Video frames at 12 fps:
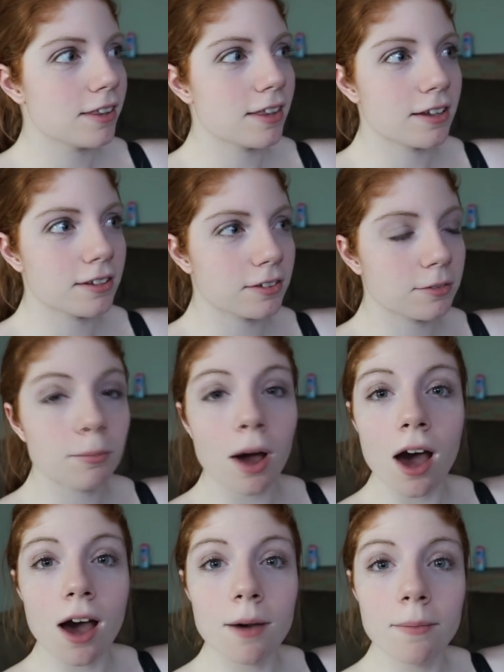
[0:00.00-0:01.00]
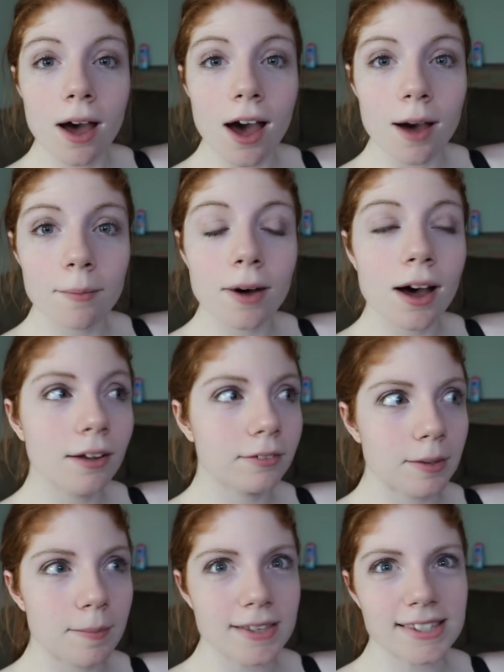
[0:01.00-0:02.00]
They ma ma ma,
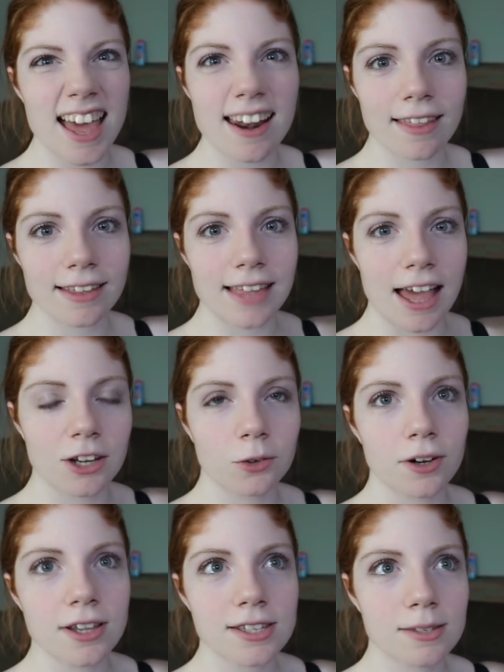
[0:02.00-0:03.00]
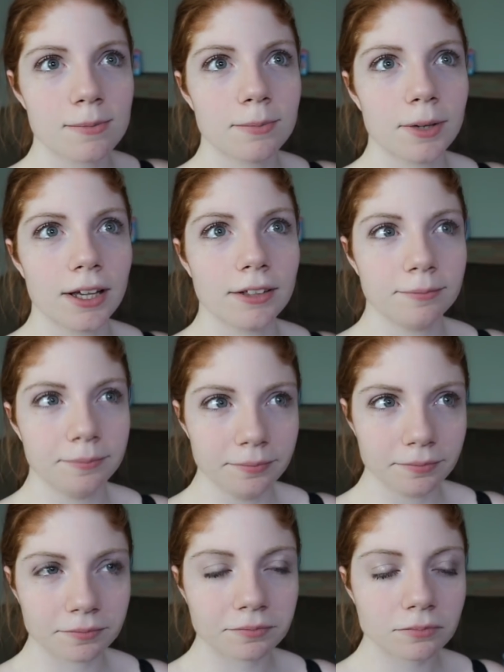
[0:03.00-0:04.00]
and it's kind of like that noise. But
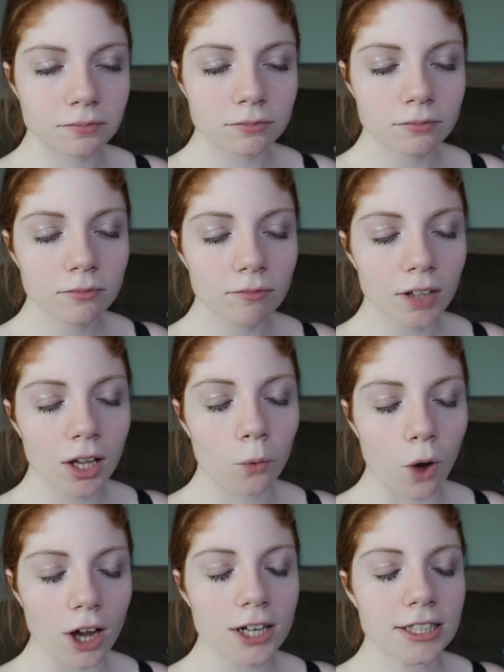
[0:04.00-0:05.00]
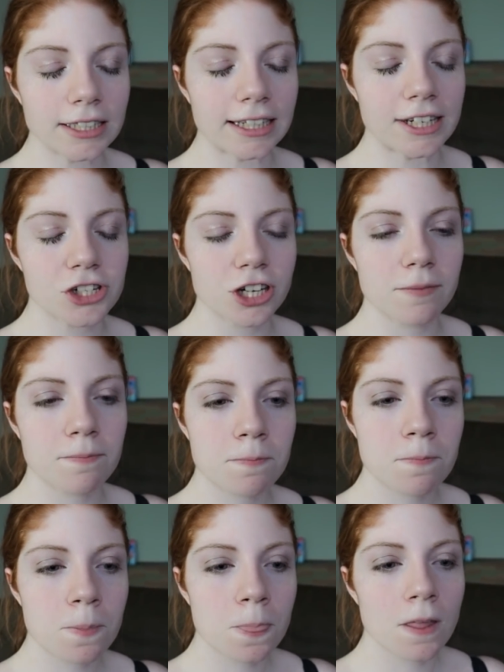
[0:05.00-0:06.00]
walk into the kitchen,
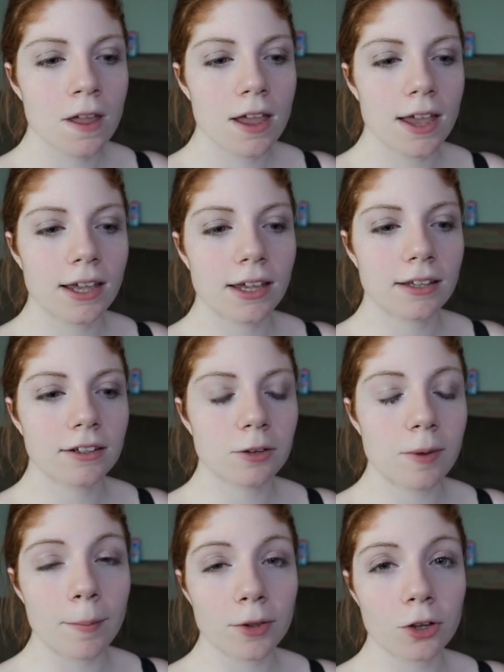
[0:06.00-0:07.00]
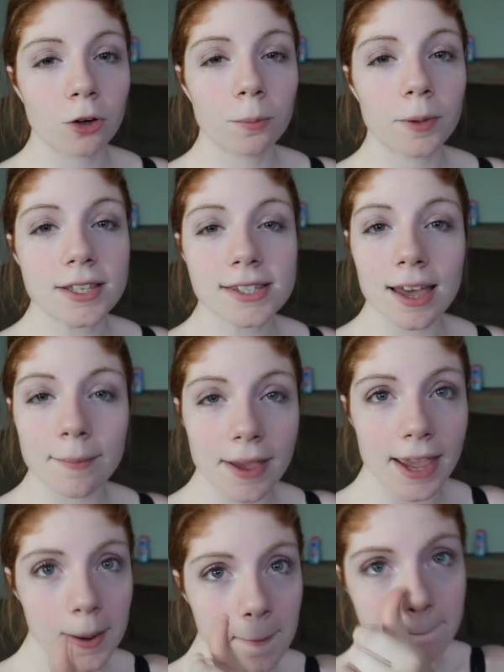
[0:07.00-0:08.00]
and you remember the cold pizza I
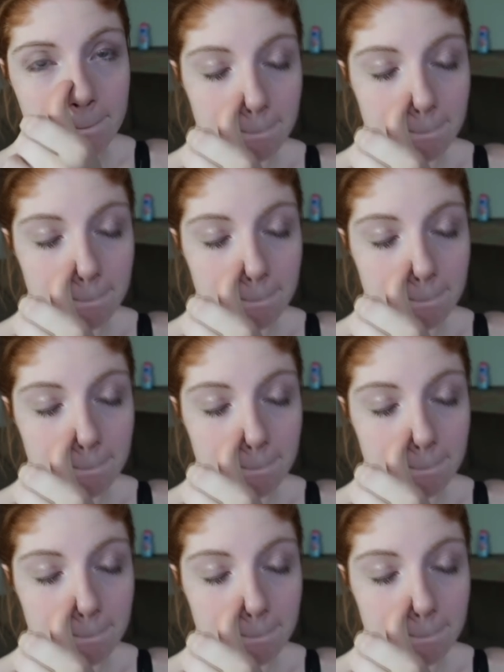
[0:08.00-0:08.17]
made?